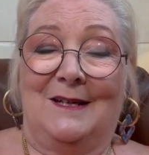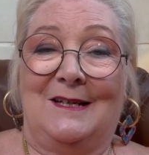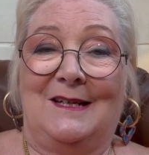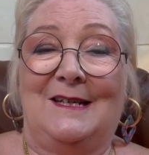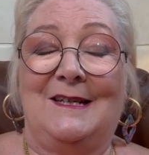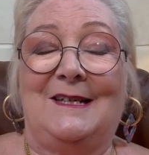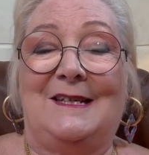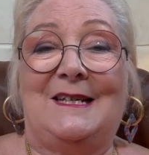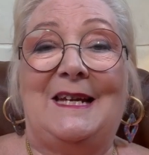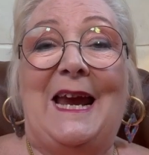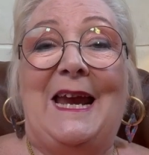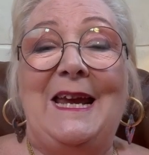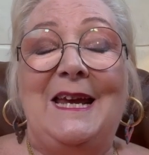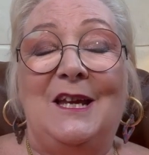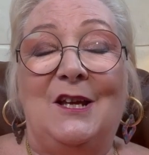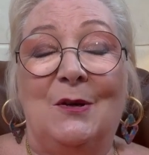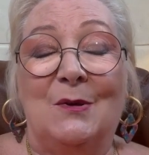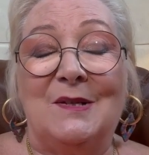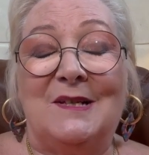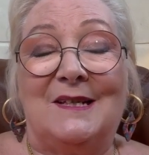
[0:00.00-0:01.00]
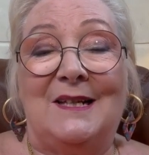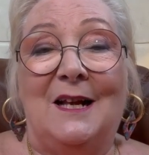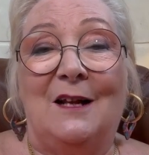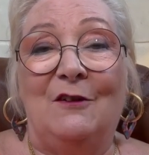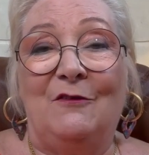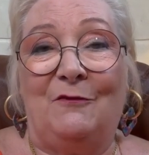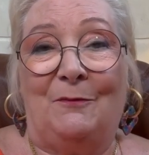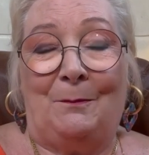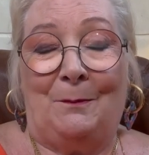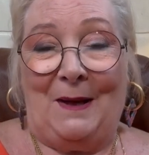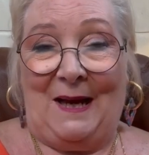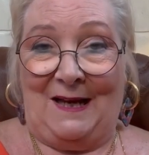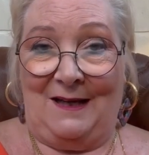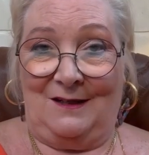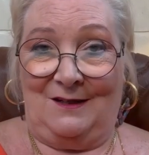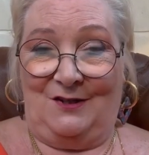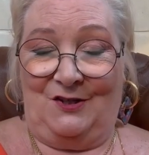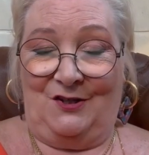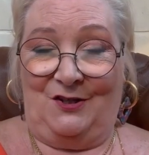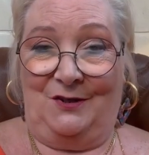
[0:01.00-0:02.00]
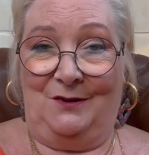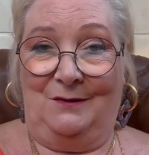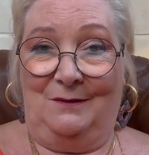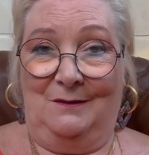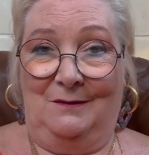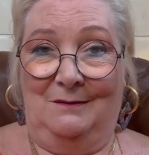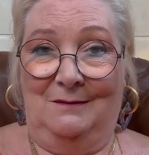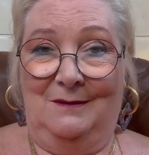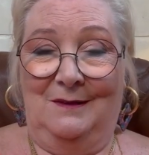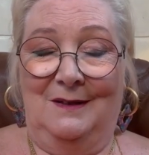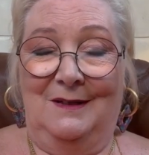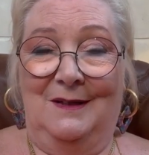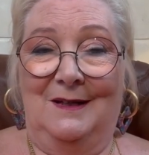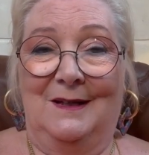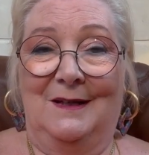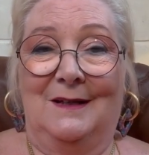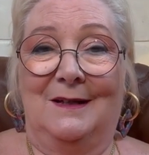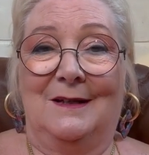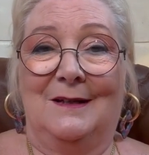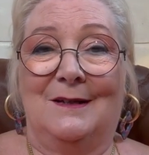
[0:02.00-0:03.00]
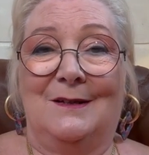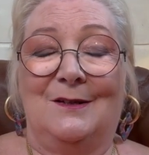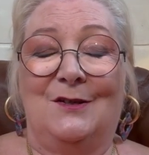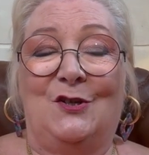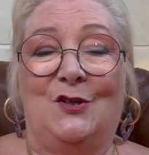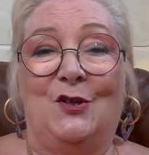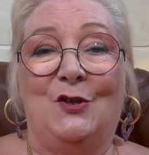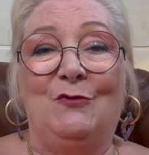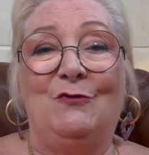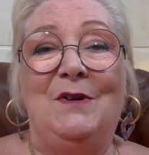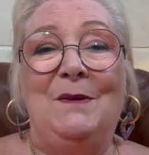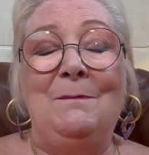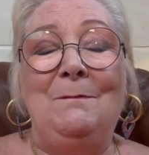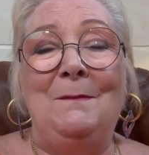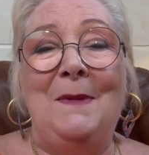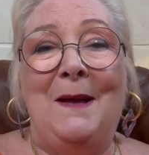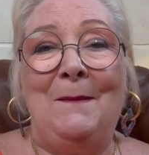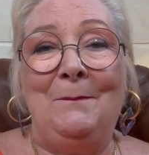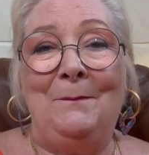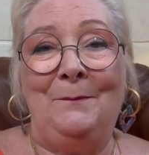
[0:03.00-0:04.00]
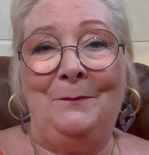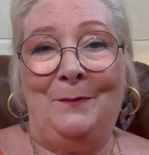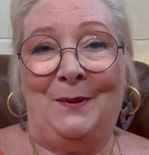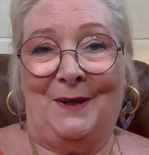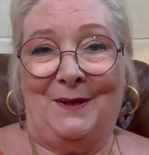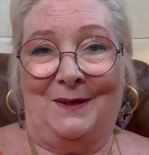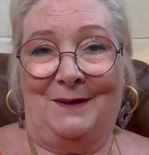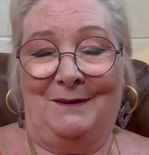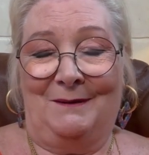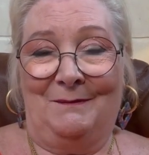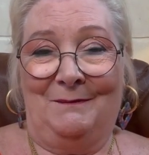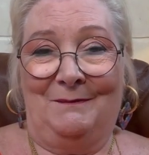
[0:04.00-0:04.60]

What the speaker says: to take yourself back to remember,